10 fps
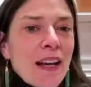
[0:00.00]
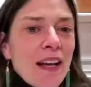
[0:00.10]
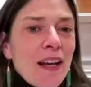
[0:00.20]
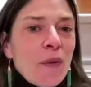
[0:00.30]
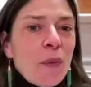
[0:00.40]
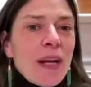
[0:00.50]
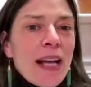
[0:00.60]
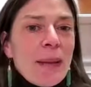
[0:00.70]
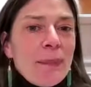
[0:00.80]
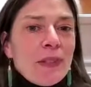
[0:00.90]
What
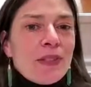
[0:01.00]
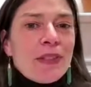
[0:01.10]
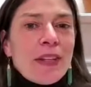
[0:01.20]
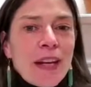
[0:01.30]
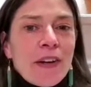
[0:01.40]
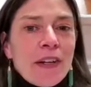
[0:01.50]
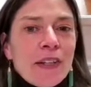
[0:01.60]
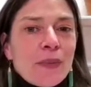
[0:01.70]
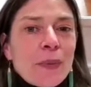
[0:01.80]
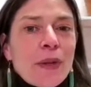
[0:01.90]
happened to the
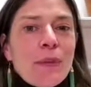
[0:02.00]
areas where the